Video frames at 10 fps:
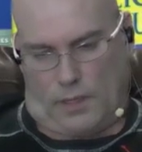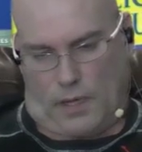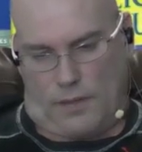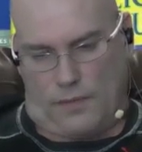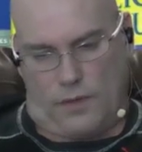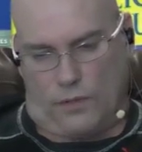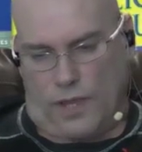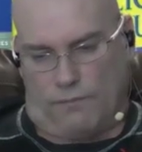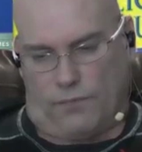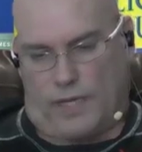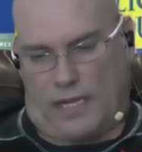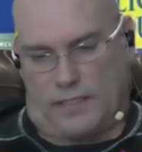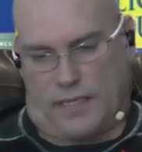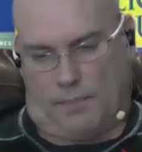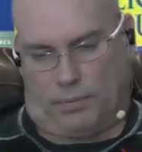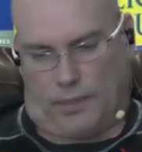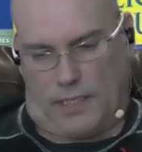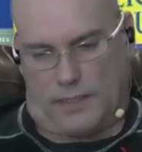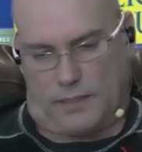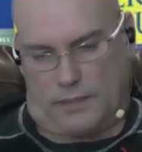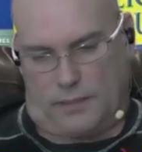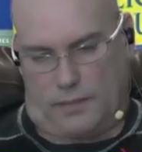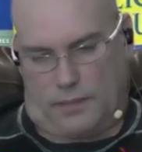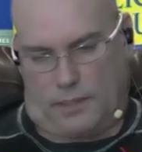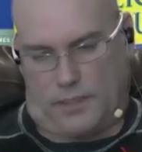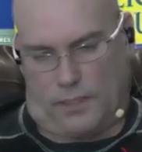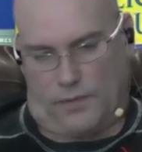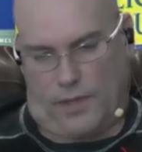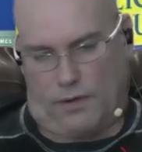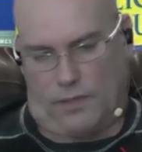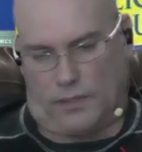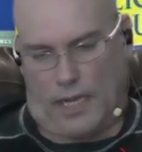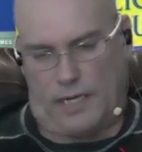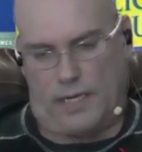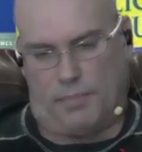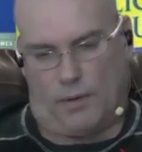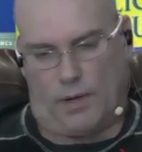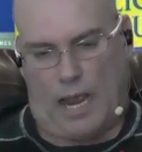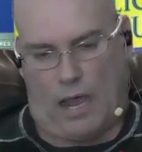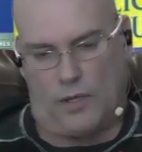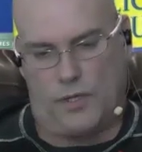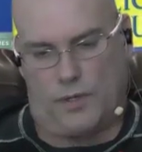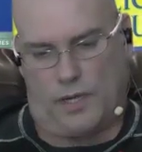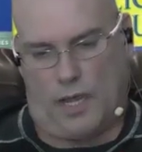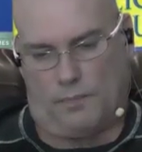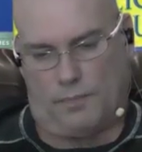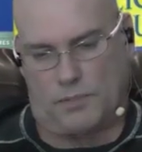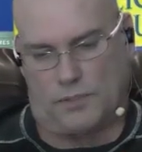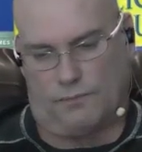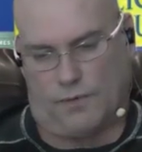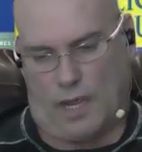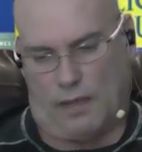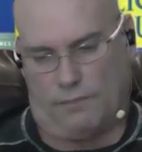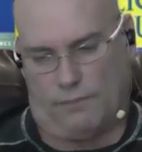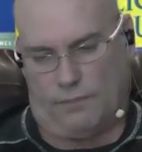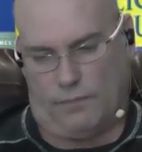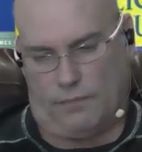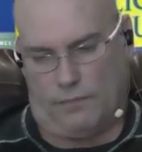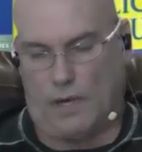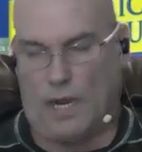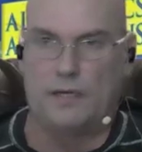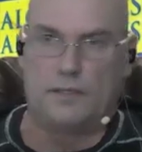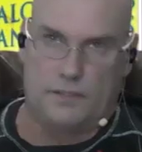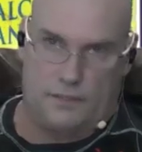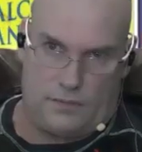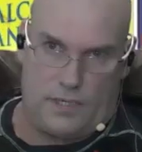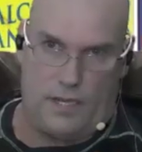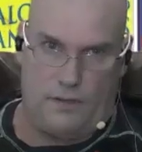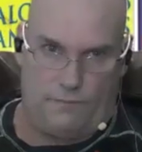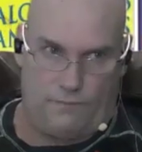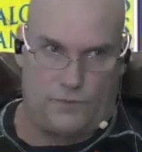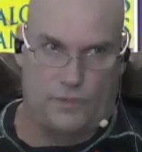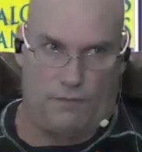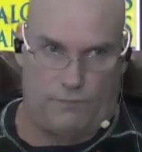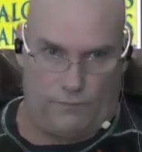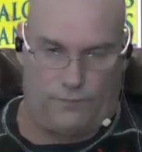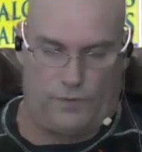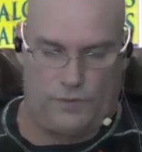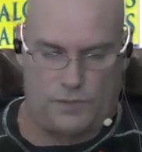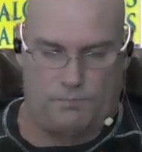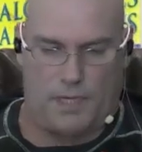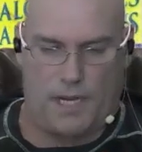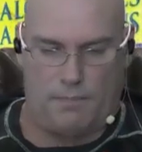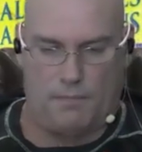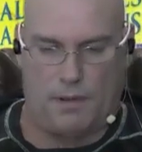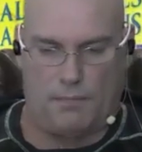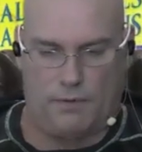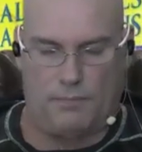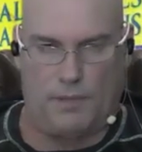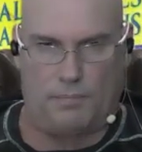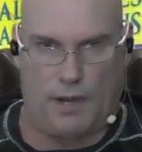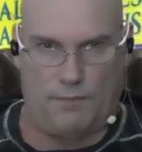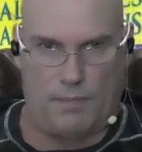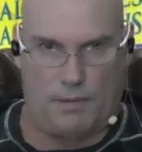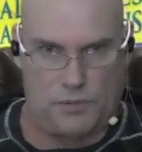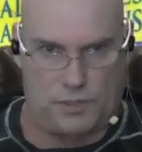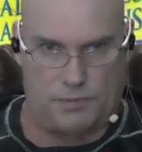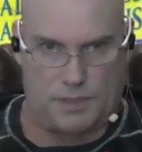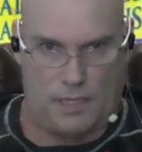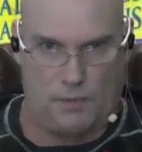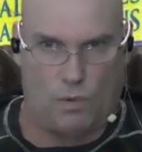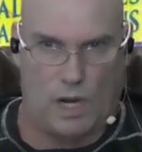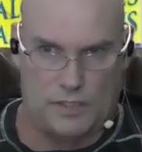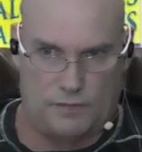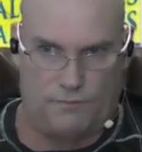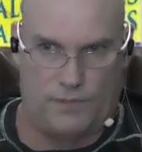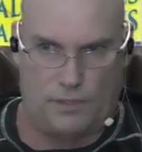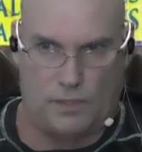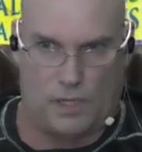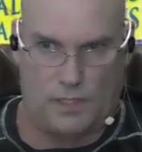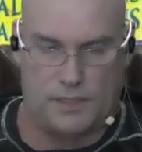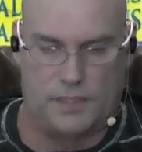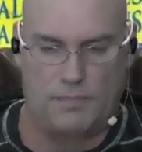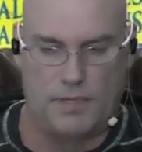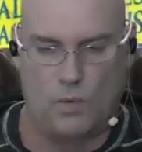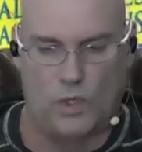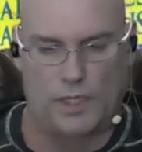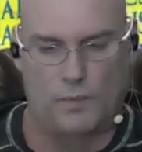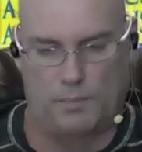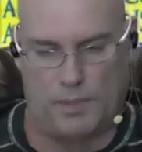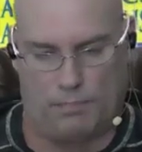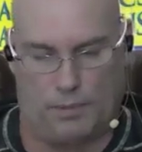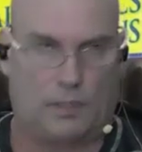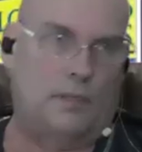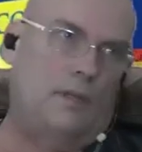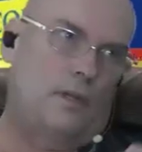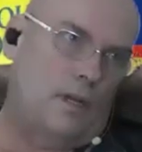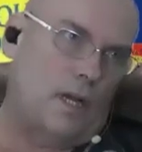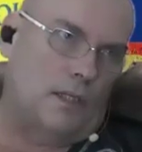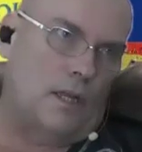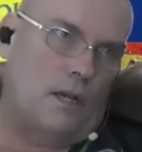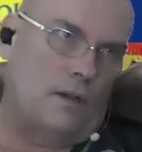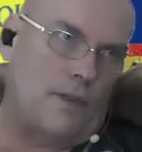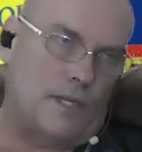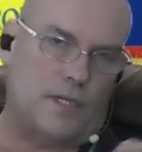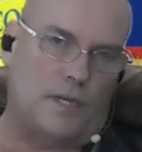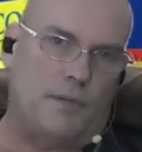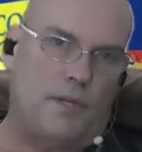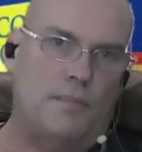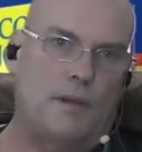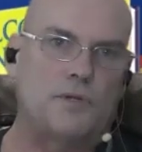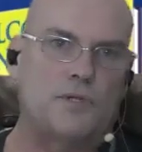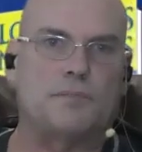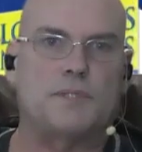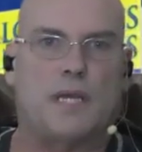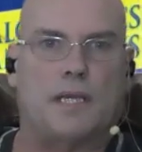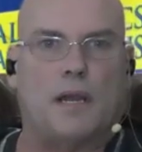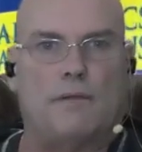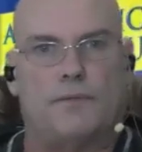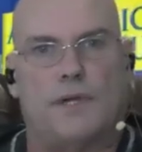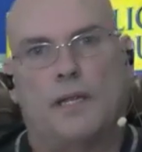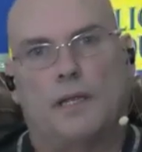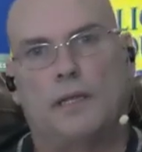And you'll never get to that place until they are enlightened about how you can help them survive, right? Trevor first became a member of my private membership site, watched the video content of me working with people. Hello, that's going to be our membership site offering,